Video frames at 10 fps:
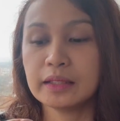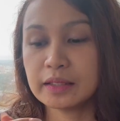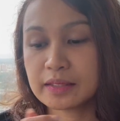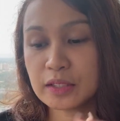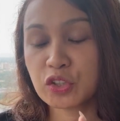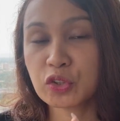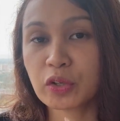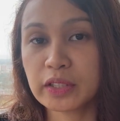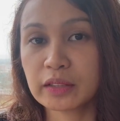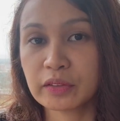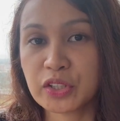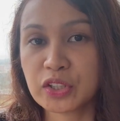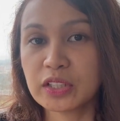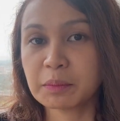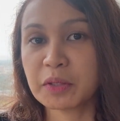the statutory
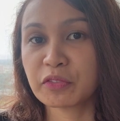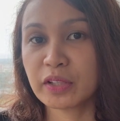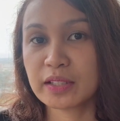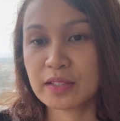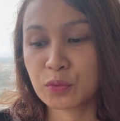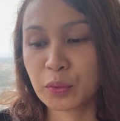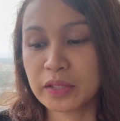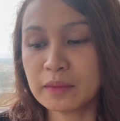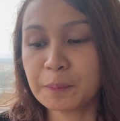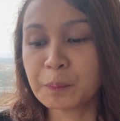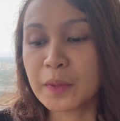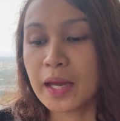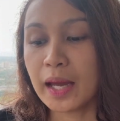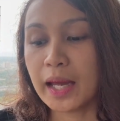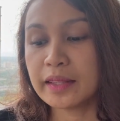declaration that my friend has written,
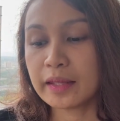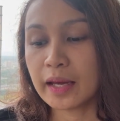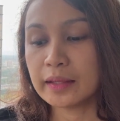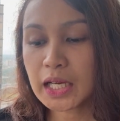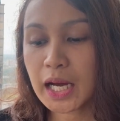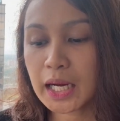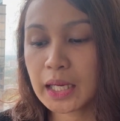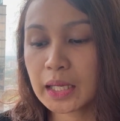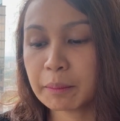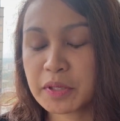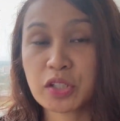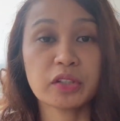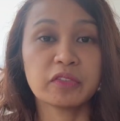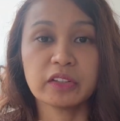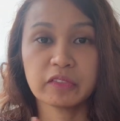and then my
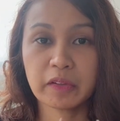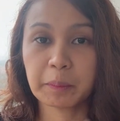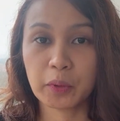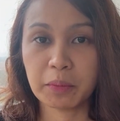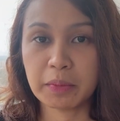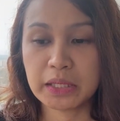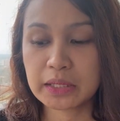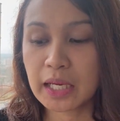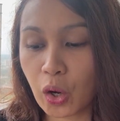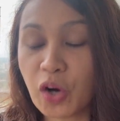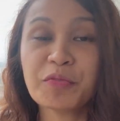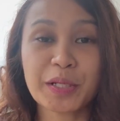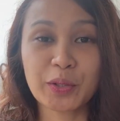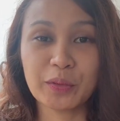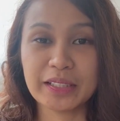certificate of employment of my
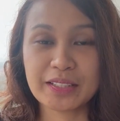colleague.